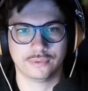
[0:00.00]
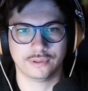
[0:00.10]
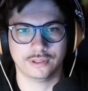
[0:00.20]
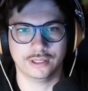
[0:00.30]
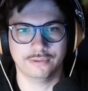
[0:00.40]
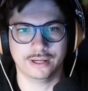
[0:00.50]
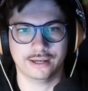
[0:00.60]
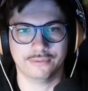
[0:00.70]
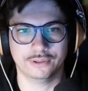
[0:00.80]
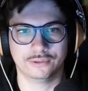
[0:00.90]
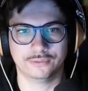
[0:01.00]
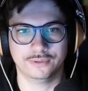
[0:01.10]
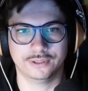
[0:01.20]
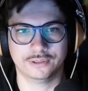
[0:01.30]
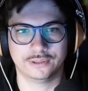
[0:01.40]
Here we have the to
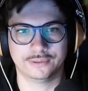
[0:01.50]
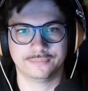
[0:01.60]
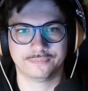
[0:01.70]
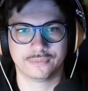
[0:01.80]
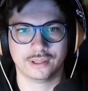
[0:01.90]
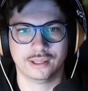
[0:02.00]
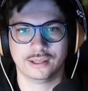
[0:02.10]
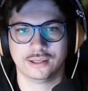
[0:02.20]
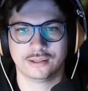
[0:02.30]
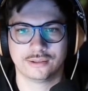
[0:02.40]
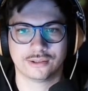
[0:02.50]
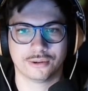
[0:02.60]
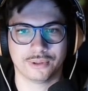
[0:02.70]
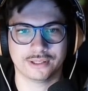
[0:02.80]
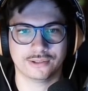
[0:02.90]
field. So
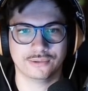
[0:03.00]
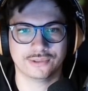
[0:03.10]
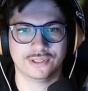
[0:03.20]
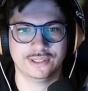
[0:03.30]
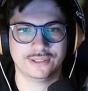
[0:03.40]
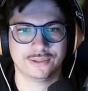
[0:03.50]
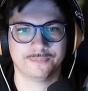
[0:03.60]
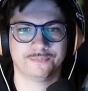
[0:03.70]
let's use this.